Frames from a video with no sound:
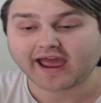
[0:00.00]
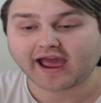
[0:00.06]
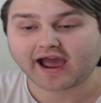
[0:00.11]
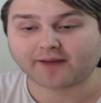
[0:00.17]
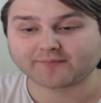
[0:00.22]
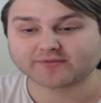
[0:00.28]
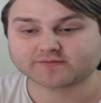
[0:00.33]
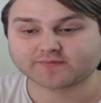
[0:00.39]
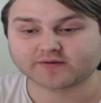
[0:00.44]

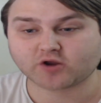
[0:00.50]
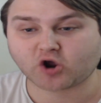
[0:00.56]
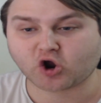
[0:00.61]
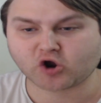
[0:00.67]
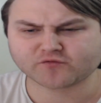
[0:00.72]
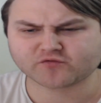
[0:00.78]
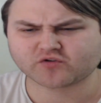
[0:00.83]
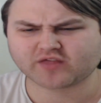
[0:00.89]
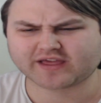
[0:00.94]
It's been
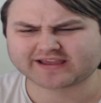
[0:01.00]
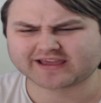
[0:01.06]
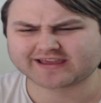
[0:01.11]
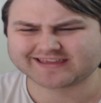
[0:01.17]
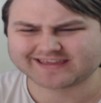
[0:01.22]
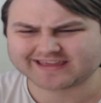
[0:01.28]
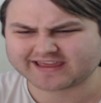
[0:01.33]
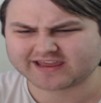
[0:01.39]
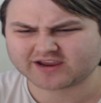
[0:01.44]
over like a
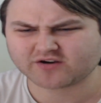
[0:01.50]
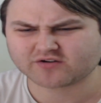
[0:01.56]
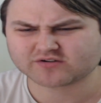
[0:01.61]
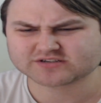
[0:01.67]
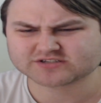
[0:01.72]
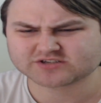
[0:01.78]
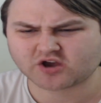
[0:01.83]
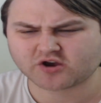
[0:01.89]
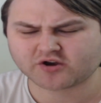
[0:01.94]
year
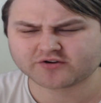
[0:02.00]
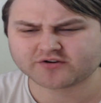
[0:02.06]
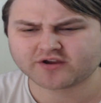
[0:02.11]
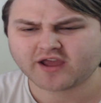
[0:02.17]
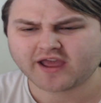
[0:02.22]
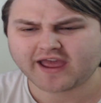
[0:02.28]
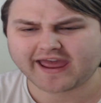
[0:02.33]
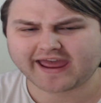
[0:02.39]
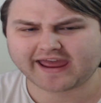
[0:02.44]
or so,
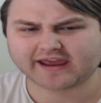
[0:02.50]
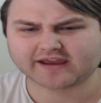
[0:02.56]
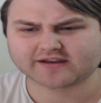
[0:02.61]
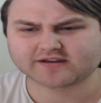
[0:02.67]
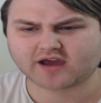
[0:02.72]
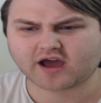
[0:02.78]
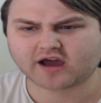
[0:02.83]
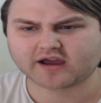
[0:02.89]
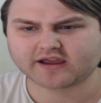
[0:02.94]

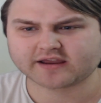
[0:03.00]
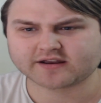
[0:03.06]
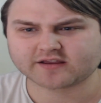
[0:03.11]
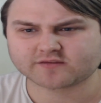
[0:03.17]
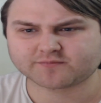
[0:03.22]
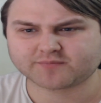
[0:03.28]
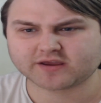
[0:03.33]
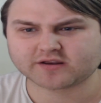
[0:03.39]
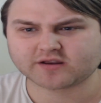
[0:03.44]
and
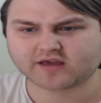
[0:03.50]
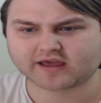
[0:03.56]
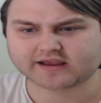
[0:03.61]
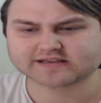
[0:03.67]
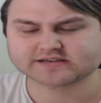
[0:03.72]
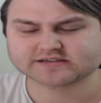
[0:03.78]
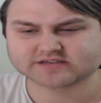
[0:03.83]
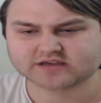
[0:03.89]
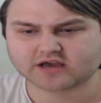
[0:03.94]
it's been
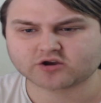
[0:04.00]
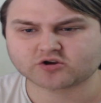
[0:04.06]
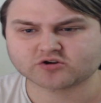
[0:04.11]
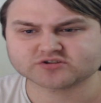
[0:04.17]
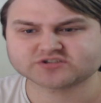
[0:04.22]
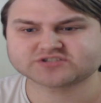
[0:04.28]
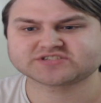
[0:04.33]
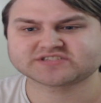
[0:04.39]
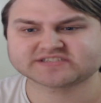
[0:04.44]
like a
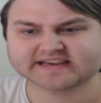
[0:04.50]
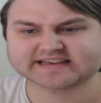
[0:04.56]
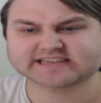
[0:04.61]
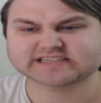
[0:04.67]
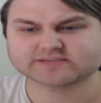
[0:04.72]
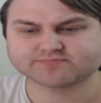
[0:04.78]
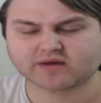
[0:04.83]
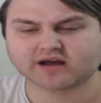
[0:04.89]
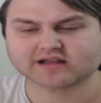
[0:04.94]
good
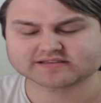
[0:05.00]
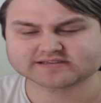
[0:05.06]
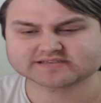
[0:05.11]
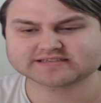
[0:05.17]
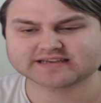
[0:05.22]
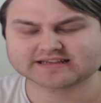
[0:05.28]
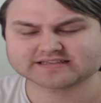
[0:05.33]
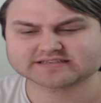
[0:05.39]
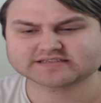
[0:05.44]
6 months
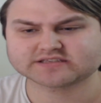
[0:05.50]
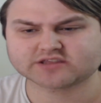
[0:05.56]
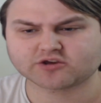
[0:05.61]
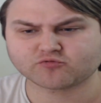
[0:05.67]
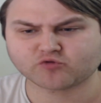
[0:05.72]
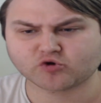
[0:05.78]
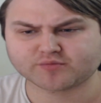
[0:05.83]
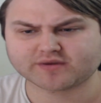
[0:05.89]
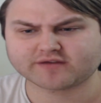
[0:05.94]
since
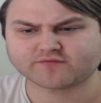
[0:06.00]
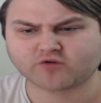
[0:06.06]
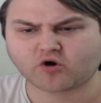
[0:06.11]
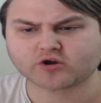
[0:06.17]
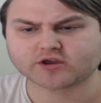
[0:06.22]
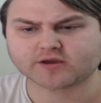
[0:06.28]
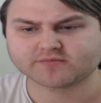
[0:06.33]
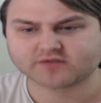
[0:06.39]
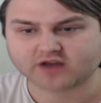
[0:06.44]
the RWBY
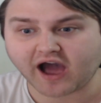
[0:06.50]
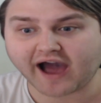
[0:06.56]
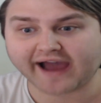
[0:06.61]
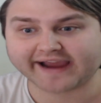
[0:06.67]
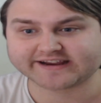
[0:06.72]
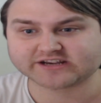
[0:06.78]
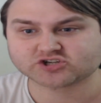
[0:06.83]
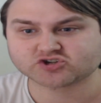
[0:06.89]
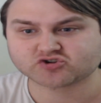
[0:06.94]
Volume
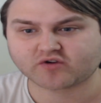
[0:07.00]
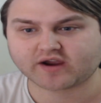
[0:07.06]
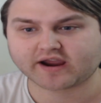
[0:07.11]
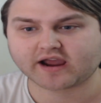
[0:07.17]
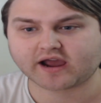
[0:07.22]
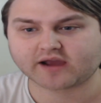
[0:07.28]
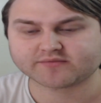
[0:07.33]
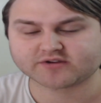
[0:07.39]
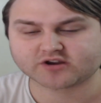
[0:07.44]
9
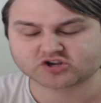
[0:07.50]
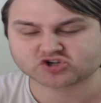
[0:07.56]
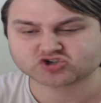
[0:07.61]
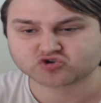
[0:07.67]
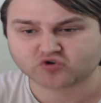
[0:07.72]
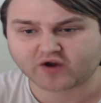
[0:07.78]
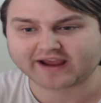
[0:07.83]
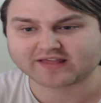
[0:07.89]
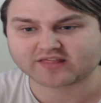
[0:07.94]
a
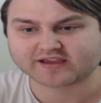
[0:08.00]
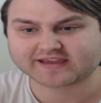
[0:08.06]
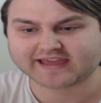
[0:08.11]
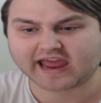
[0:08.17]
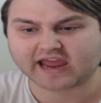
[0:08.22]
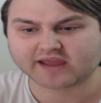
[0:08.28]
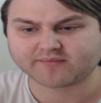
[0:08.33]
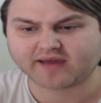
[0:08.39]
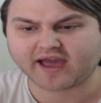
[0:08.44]
trailer
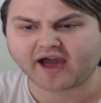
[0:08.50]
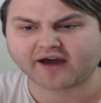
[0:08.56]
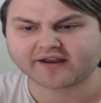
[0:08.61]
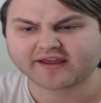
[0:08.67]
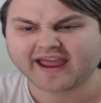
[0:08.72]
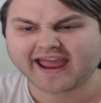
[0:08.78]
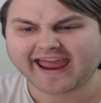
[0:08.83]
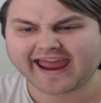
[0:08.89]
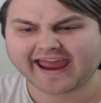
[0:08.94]
came
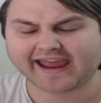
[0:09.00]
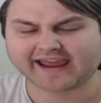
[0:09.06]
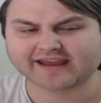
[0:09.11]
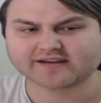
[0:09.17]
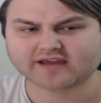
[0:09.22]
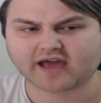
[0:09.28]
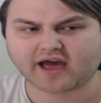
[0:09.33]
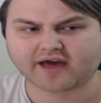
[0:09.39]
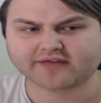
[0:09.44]
out,
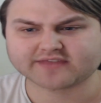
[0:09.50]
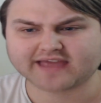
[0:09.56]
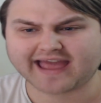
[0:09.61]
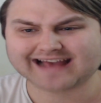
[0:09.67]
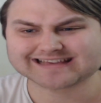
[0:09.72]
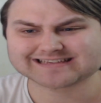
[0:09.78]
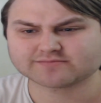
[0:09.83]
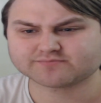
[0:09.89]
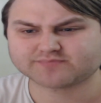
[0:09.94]
and there
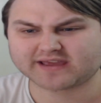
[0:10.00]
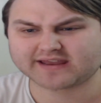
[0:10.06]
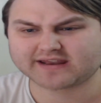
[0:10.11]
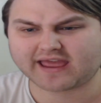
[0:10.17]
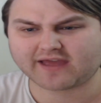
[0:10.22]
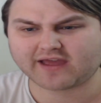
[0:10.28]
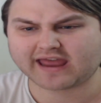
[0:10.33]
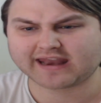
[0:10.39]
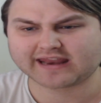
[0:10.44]
hasn't
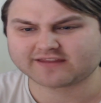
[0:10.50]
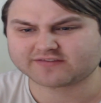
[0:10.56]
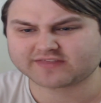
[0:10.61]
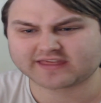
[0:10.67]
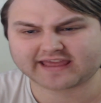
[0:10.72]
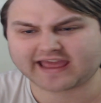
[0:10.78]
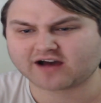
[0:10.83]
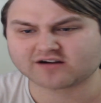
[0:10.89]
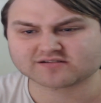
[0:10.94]
been
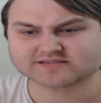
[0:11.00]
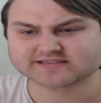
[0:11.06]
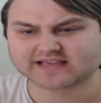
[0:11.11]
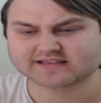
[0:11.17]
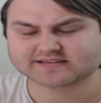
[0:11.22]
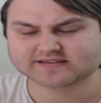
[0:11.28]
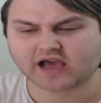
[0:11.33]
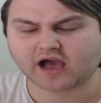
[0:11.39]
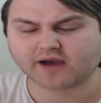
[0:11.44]
anything else
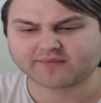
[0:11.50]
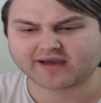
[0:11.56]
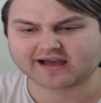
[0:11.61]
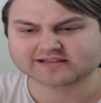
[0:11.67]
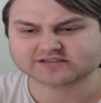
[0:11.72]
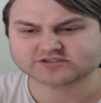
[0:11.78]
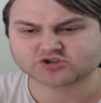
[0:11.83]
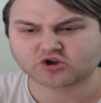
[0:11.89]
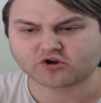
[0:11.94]
that's come
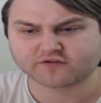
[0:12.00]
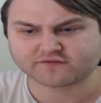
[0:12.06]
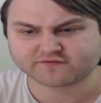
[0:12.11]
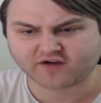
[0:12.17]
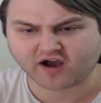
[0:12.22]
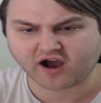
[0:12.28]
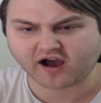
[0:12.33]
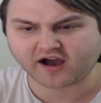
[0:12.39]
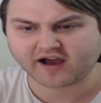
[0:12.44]
out so
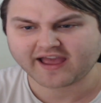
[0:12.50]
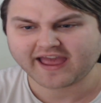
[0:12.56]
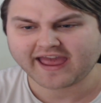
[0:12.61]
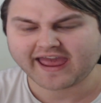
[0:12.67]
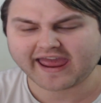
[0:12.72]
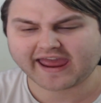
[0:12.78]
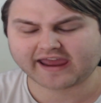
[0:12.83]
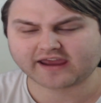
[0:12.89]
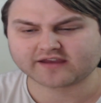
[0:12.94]
far,
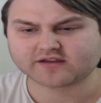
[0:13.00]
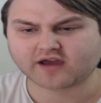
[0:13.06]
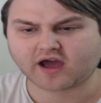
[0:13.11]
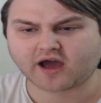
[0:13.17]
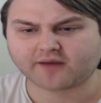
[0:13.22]
and